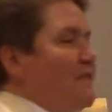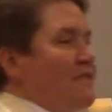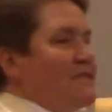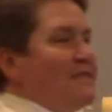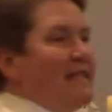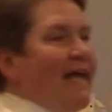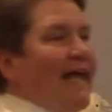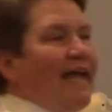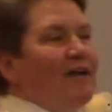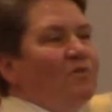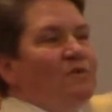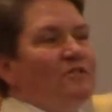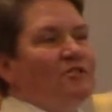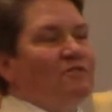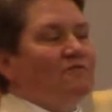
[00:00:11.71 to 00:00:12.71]
with this
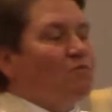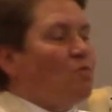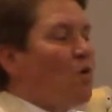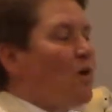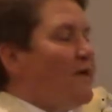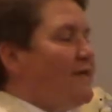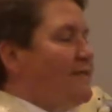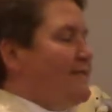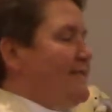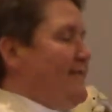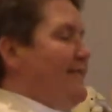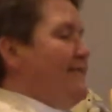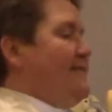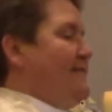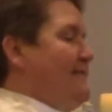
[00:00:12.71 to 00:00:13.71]
language of
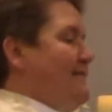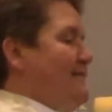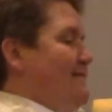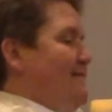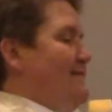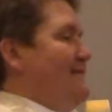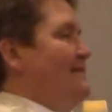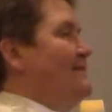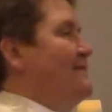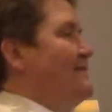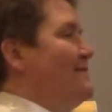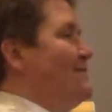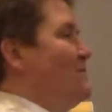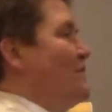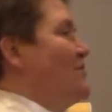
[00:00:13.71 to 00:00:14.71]
royalty,
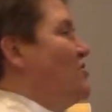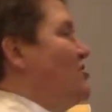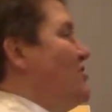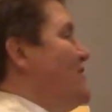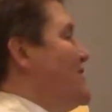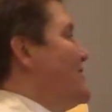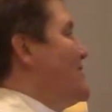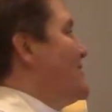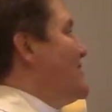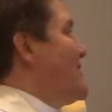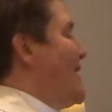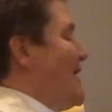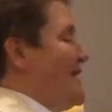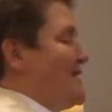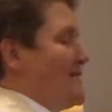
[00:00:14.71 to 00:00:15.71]
with Jesus
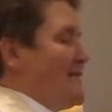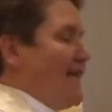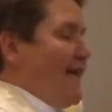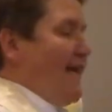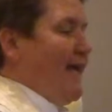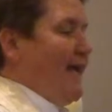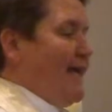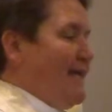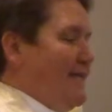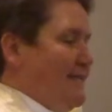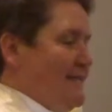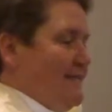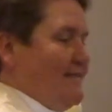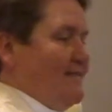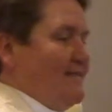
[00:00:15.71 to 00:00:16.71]
as
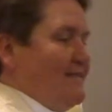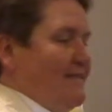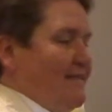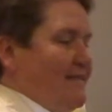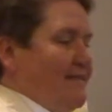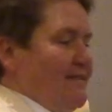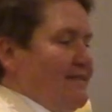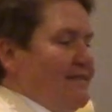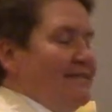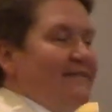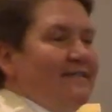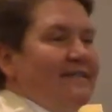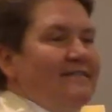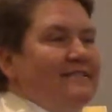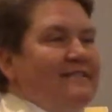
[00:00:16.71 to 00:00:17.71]
king,
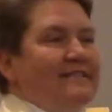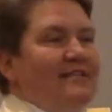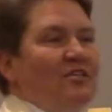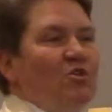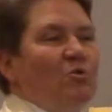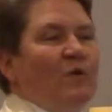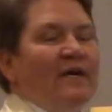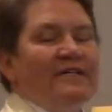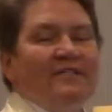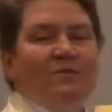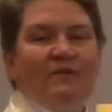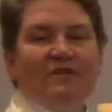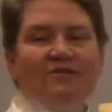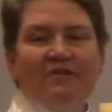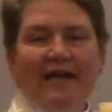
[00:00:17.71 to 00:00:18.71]
since in the U.S.
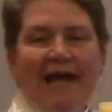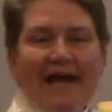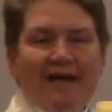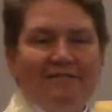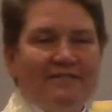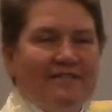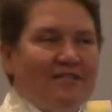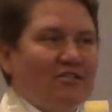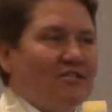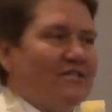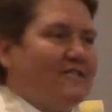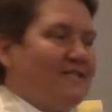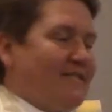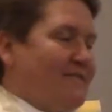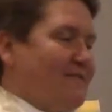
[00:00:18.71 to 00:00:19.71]
we don't have such a
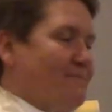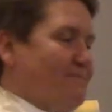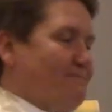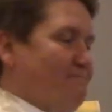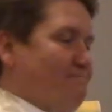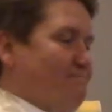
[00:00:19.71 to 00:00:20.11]
system.